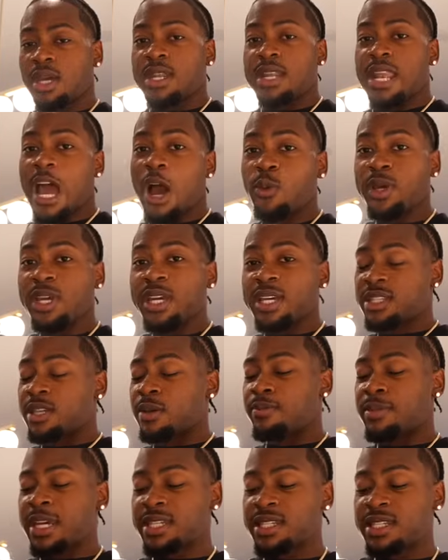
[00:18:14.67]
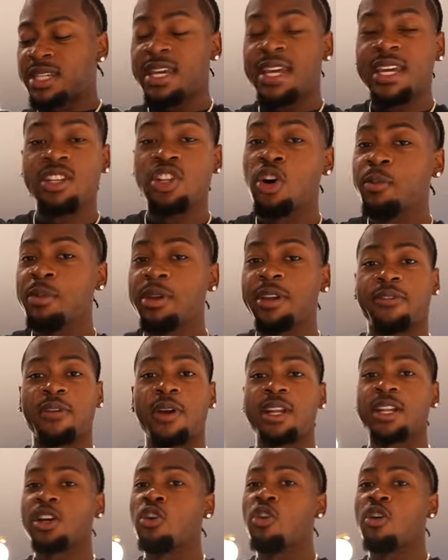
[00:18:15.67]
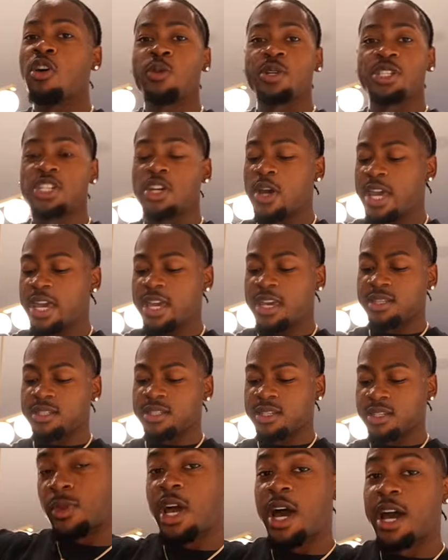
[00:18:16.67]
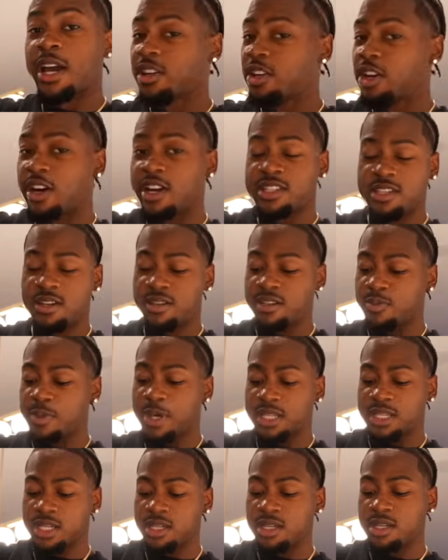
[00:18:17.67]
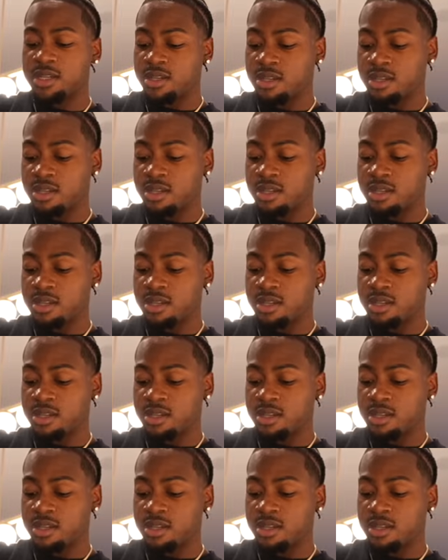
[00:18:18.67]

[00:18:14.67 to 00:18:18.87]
Now we get to mix it, and don't be afraid to go in with your hands. I can already tell this is about to hit.